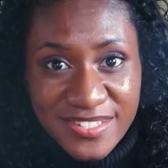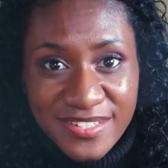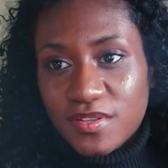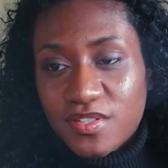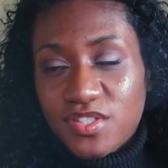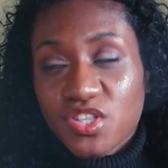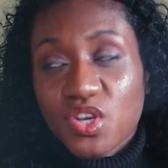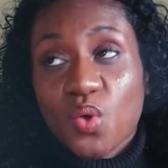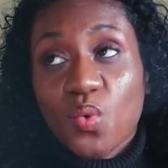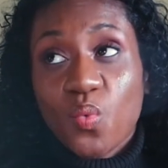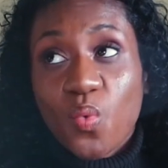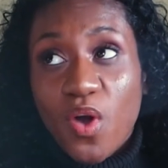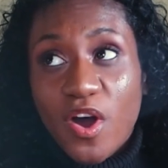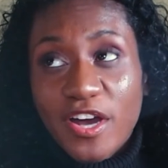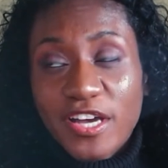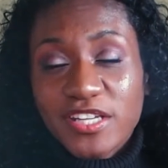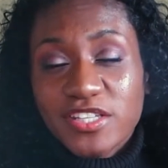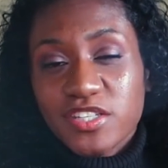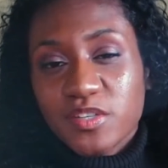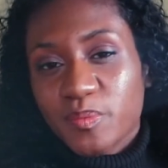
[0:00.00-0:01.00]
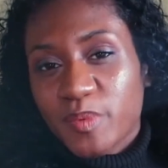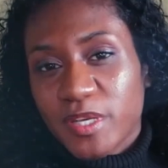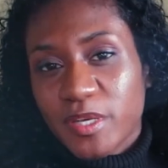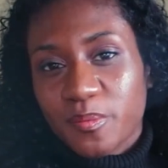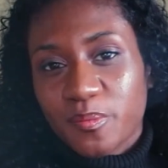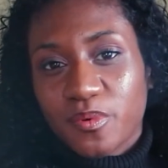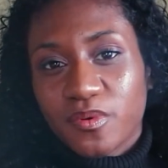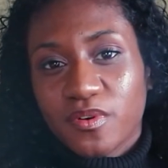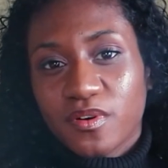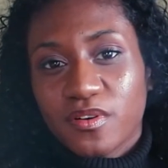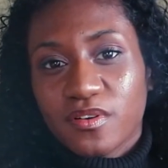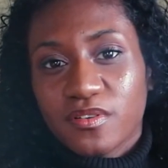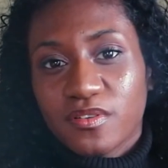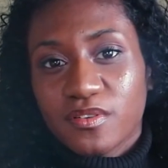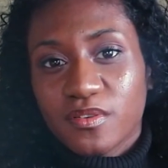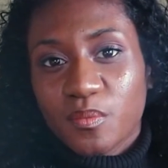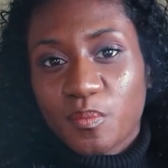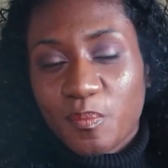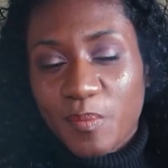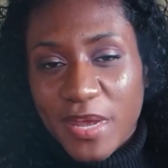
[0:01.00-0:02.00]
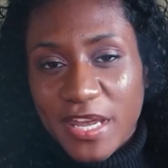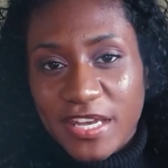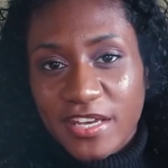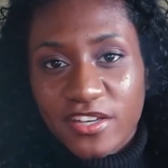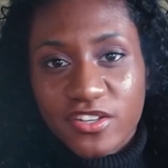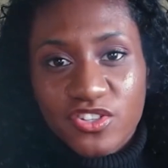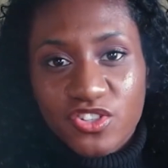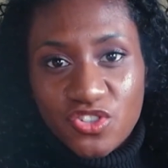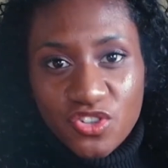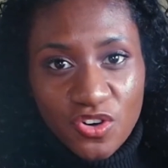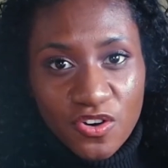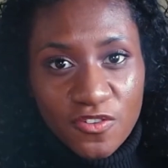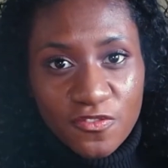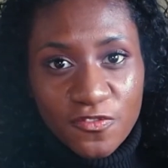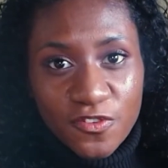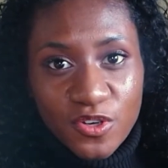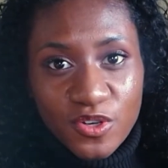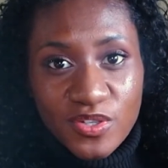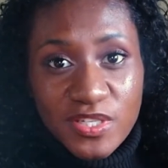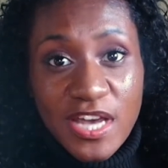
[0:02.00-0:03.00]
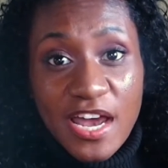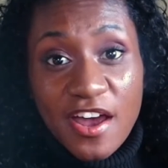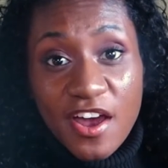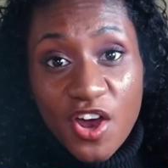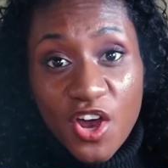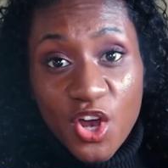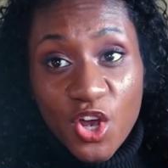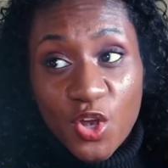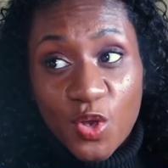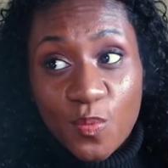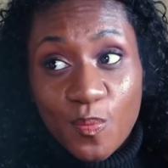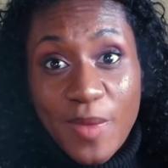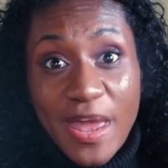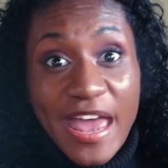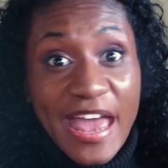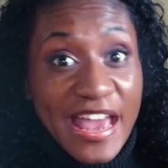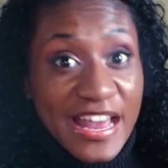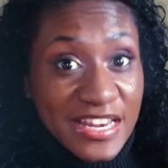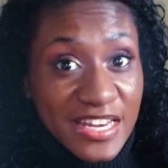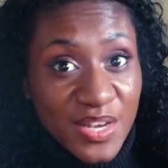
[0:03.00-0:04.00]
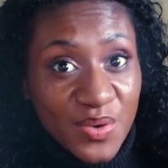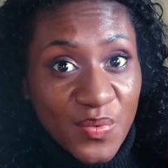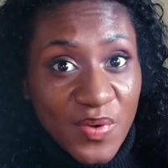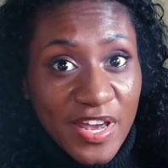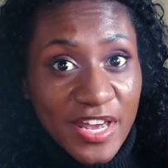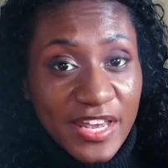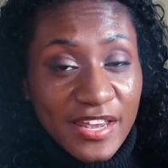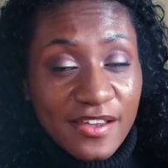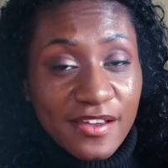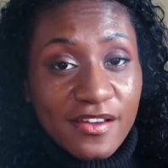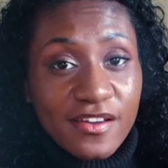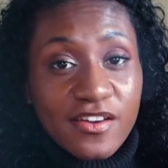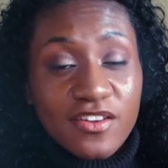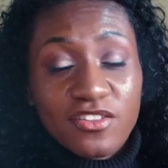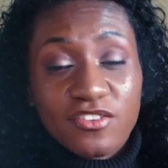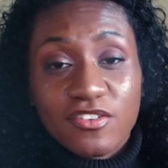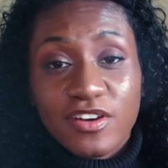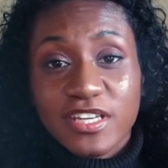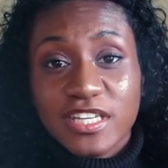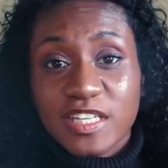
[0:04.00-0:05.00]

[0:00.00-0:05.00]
So why do people make dog food at home anyway? Are there any